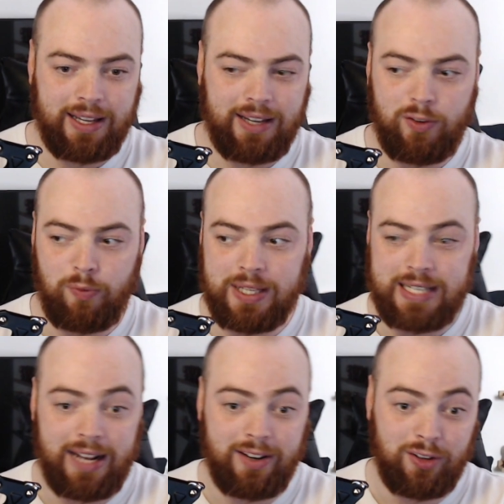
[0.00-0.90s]
even if it means
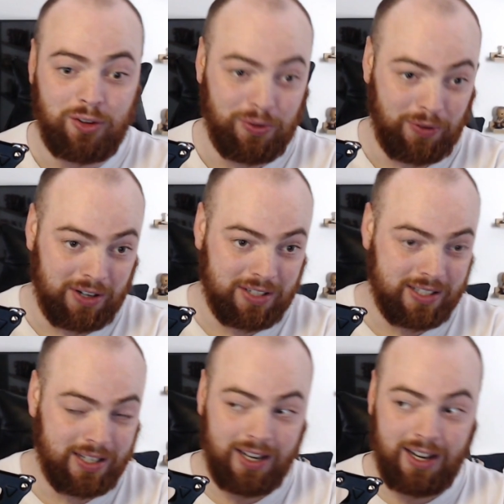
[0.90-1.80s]
the end of the
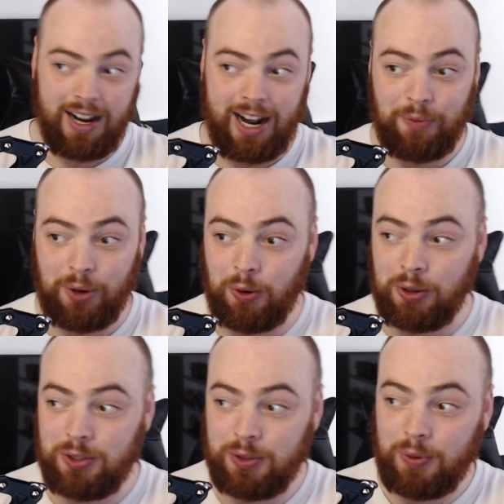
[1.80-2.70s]
universe. And we go
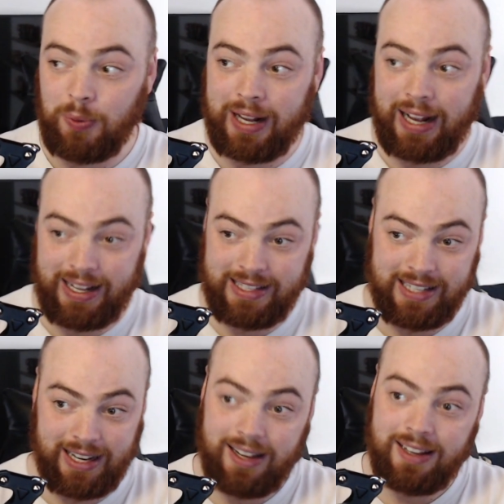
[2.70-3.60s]
to
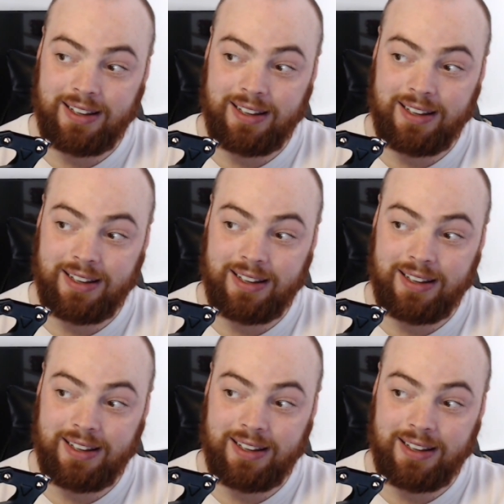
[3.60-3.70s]
Wakanda